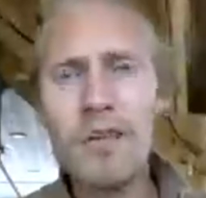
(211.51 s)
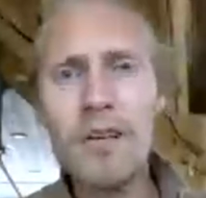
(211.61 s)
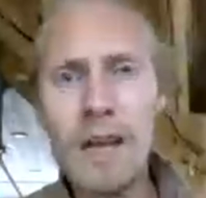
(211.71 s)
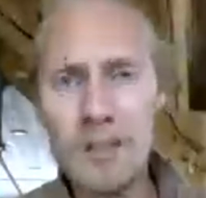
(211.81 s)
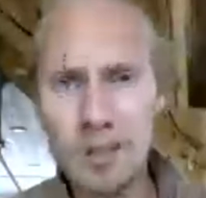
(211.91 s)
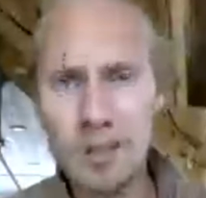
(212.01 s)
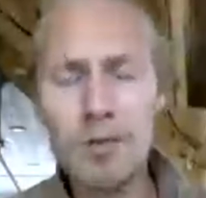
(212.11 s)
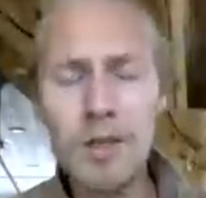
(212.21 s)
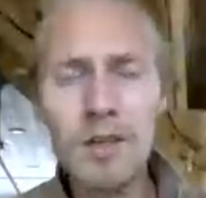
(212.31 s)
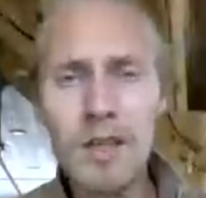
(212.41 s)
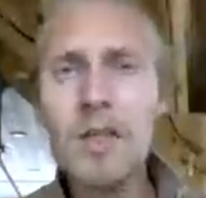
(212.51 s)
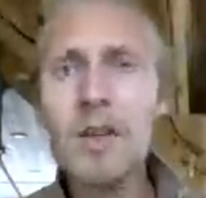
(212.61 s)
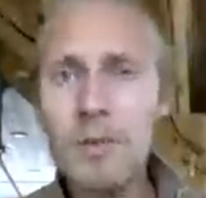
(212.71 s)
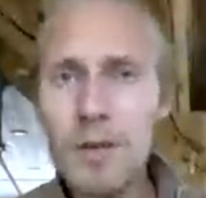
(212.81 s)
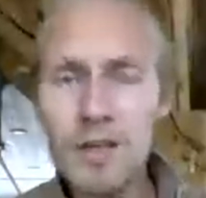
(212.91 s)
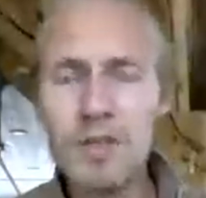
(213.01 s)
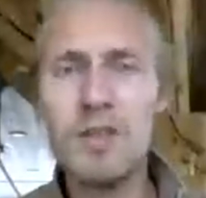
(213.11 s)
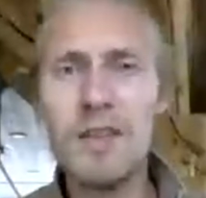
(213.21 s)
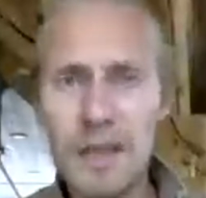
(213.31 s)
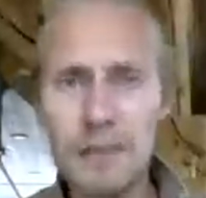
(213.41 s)
Estonian Eco Village
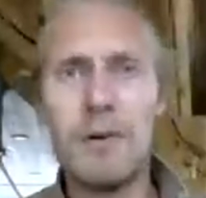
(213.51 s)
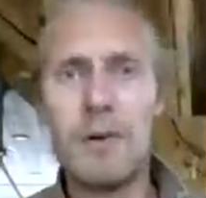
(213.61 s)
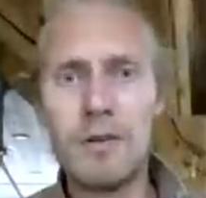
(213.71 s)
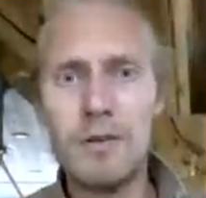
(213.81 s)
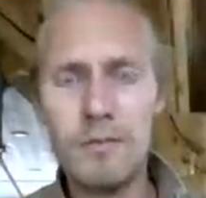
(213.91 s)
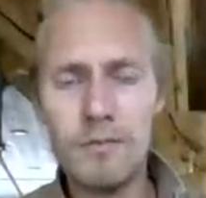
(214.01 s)
Network,